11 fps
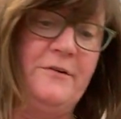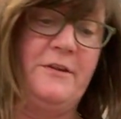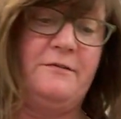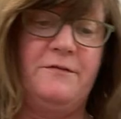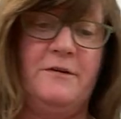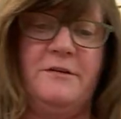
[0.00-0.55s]
for the
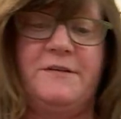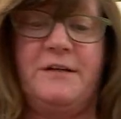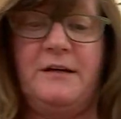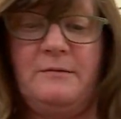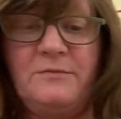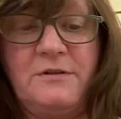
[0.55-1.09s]
first
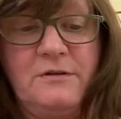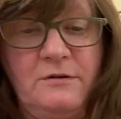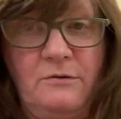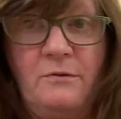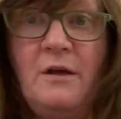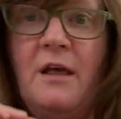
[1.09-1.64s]
time
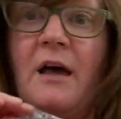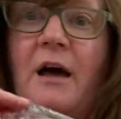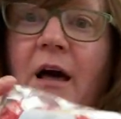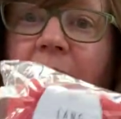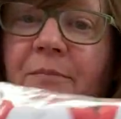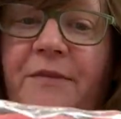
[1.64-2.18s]
too.
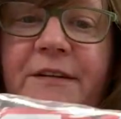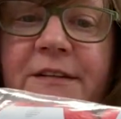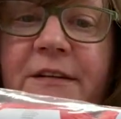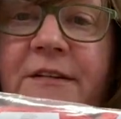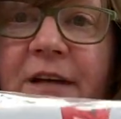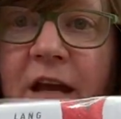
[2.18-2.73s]
Uh, this
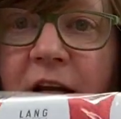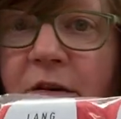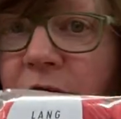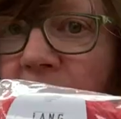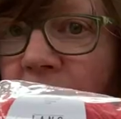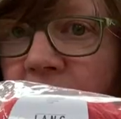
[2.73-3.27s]
is a new
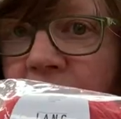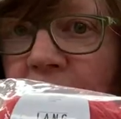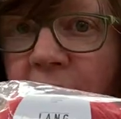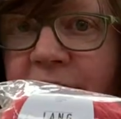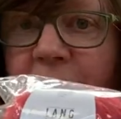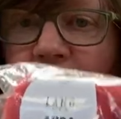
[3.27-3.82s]
yarn for
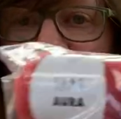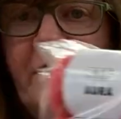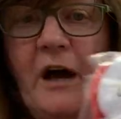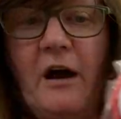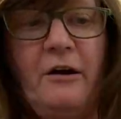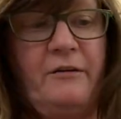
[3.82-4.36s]
us called
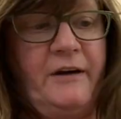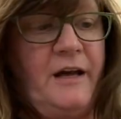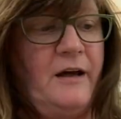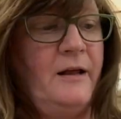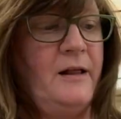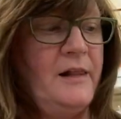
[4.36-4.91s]

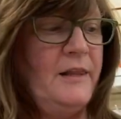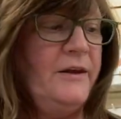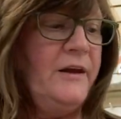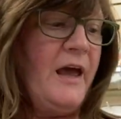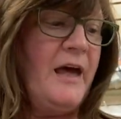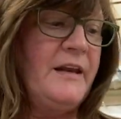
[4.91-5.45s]
Aura.
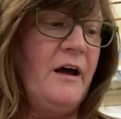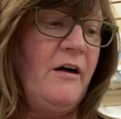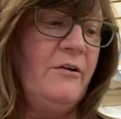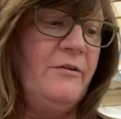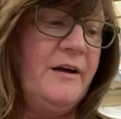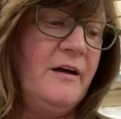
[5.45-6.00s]
And
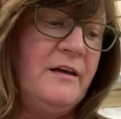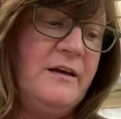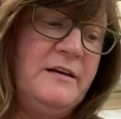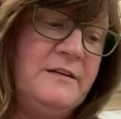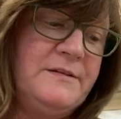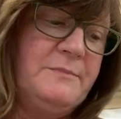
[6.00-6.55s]
Aura
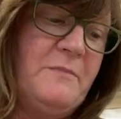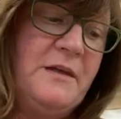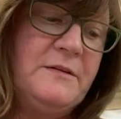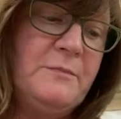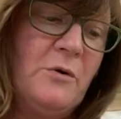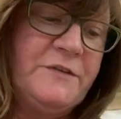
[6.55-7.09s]
is,
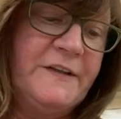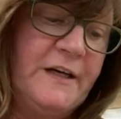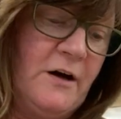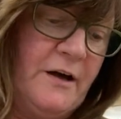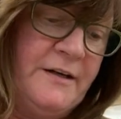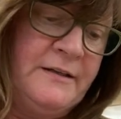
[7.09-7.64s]
is mostly
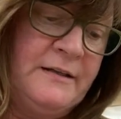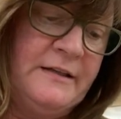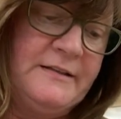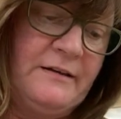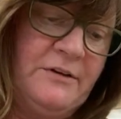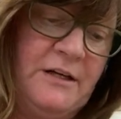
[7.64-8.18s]
cotton.
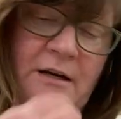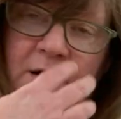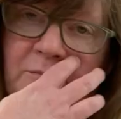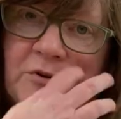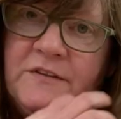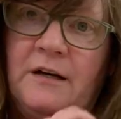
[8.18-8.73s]
It's
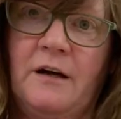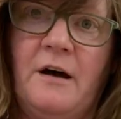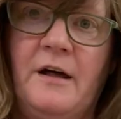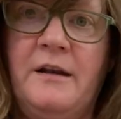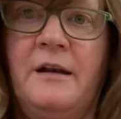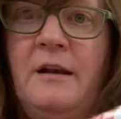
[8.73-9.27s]
79%
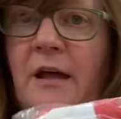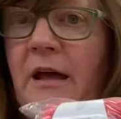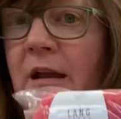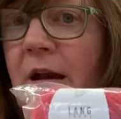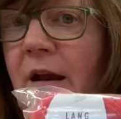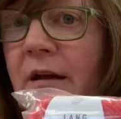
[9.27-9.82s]
cotton
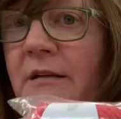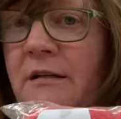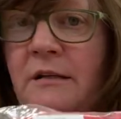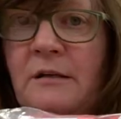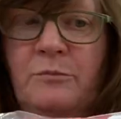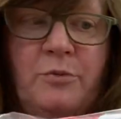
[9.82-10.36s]
and
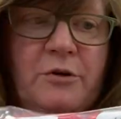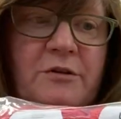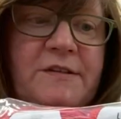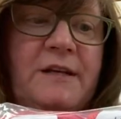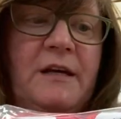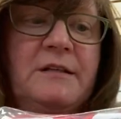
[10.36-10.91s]

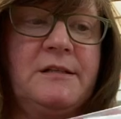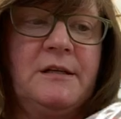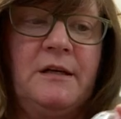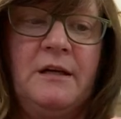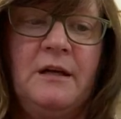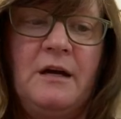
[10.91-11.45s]
19%
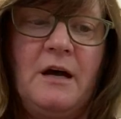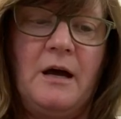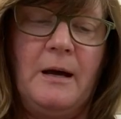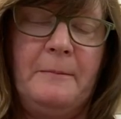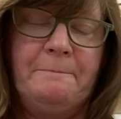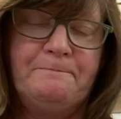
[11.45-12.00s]
um,